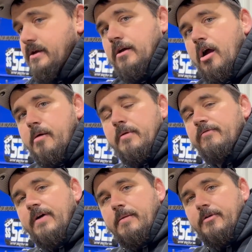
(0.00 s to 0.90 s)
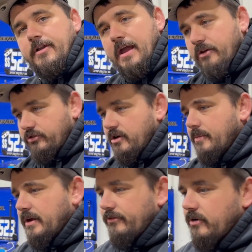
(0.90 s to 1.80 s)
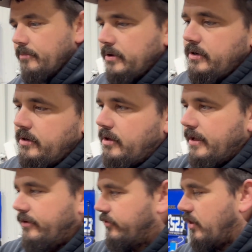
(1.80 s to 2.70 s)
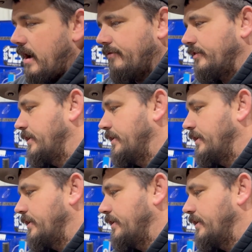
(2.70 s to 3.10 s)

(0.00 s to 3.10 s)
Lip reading: carbon fiber dash coming from Glazecraft.